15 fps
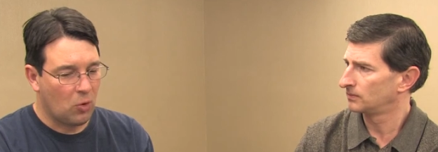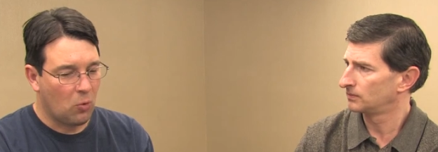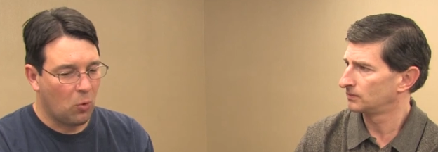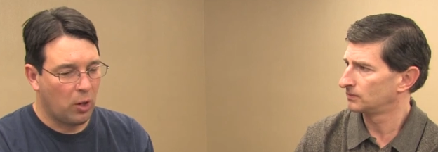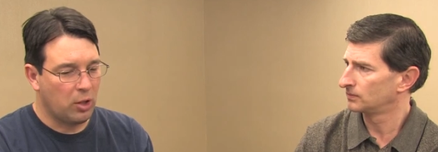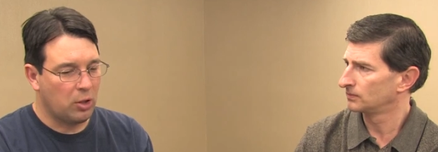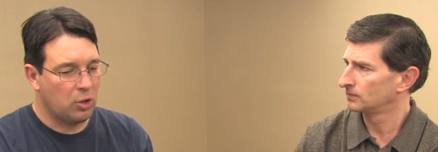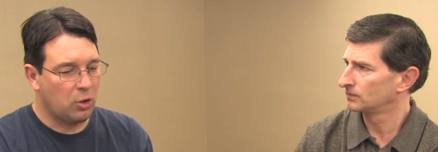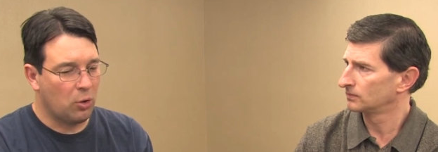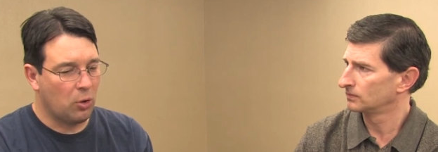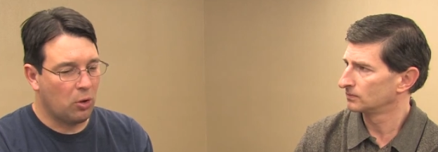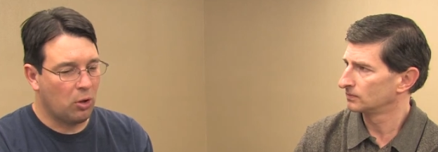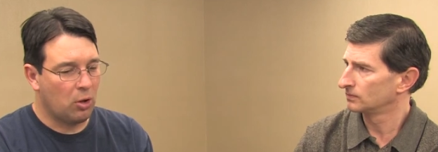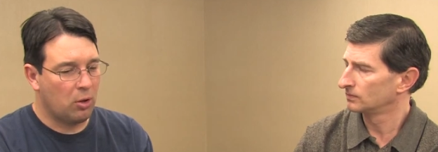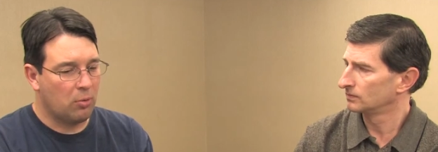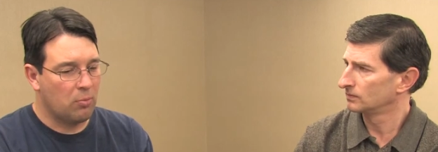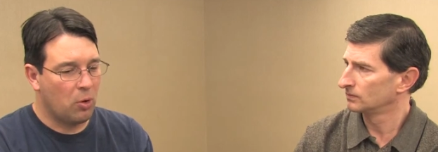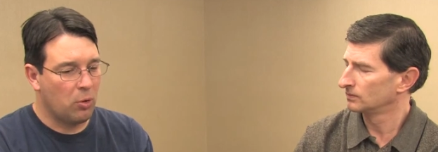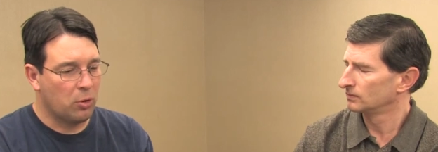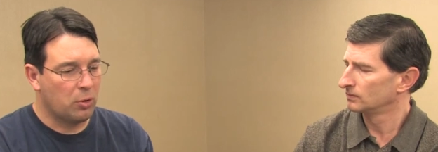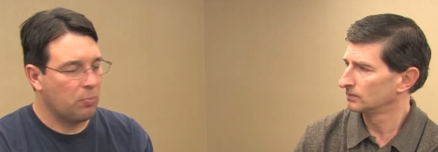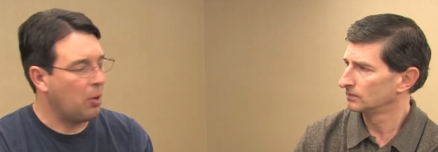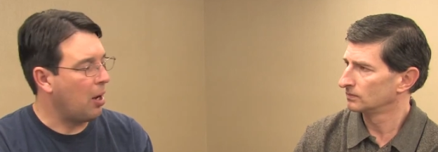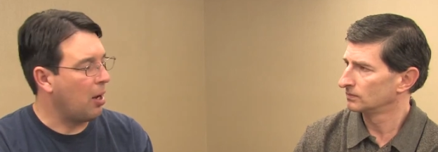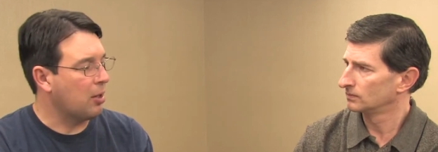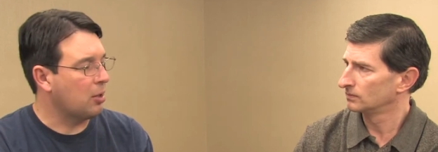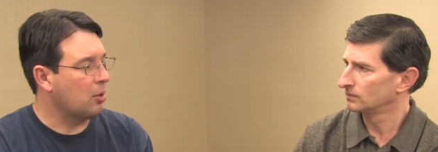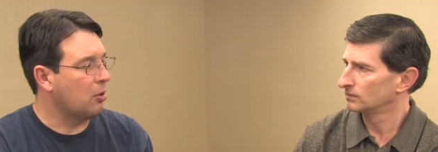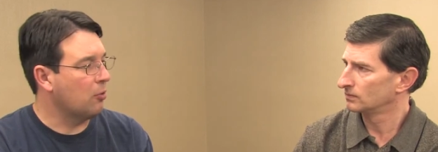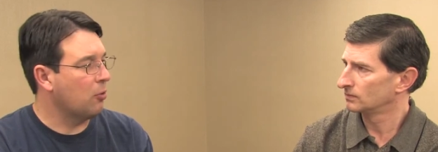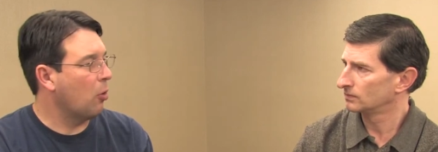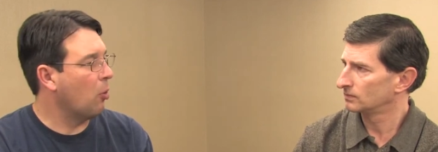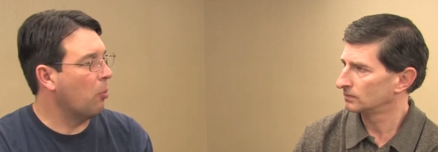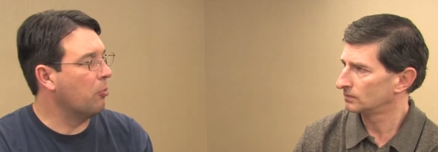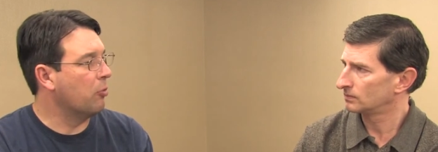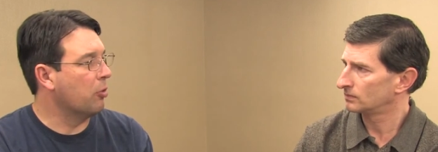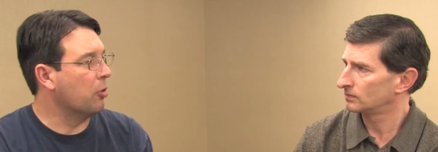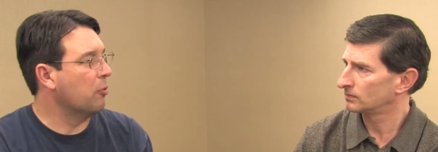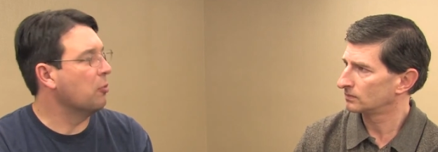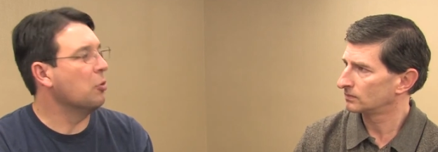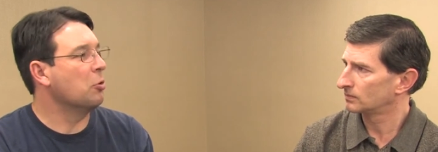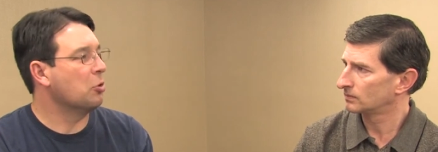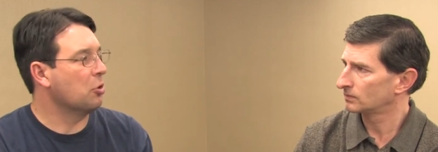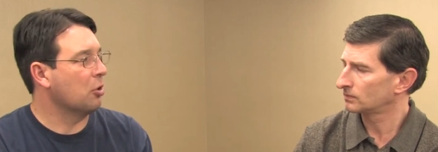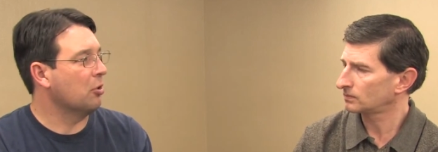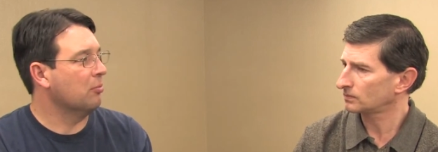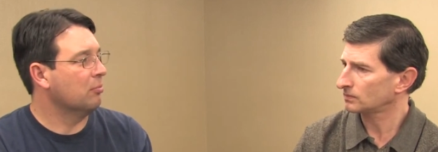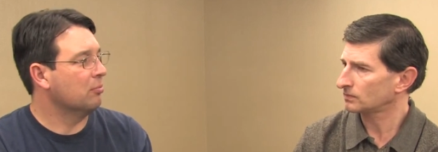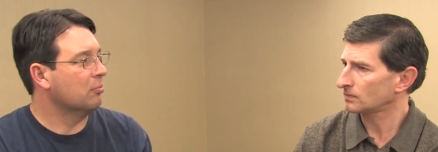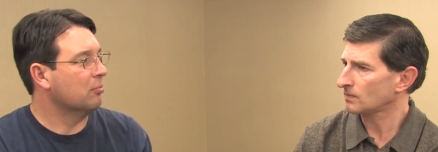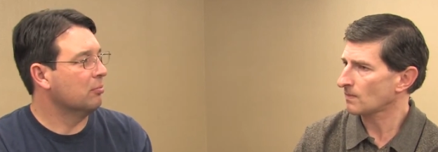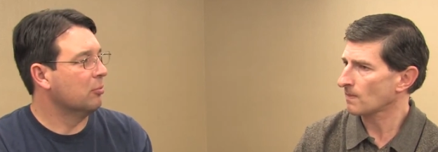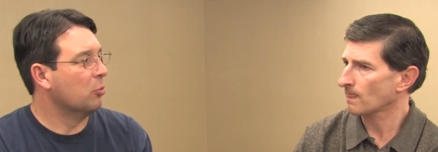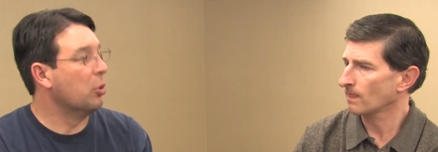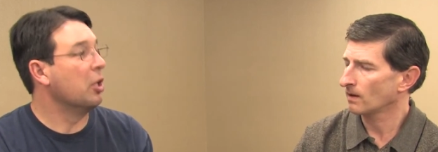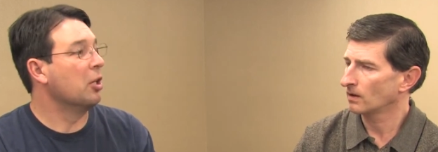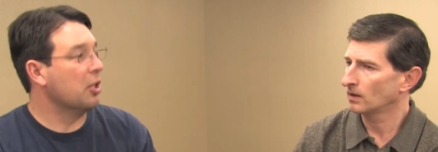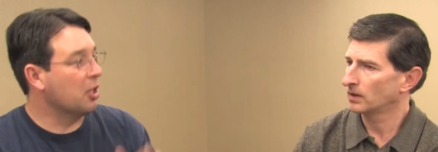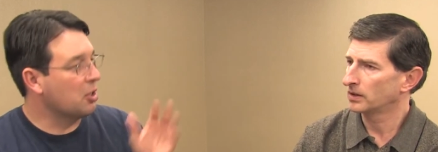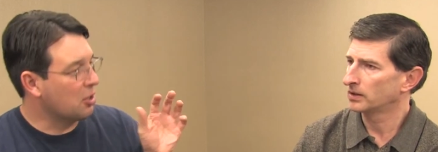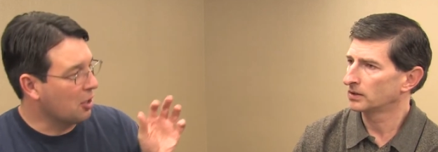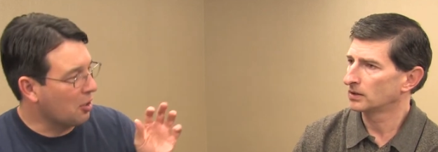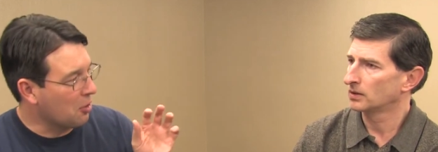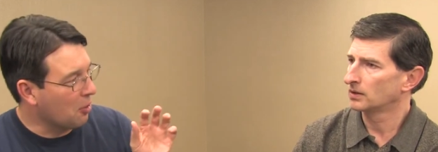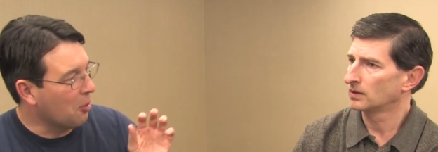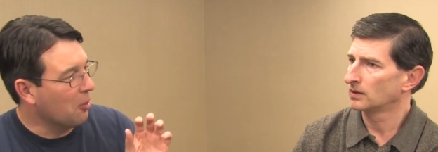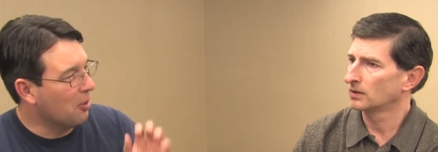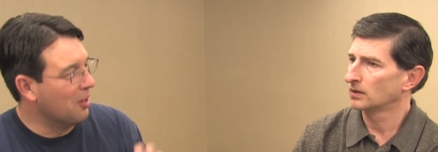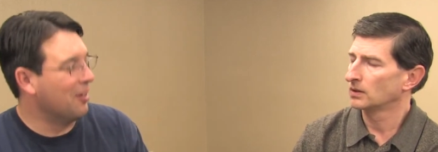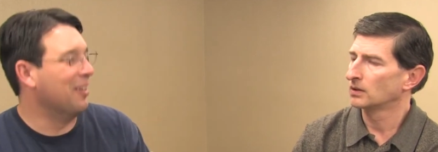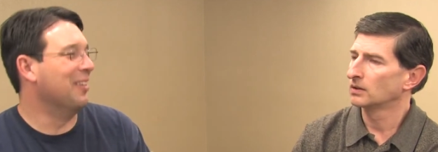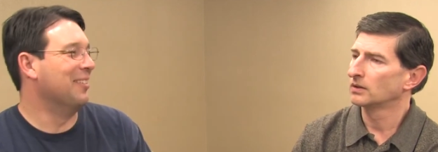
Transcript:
Speaker 1: what is your most positive hope for the future? realistic though.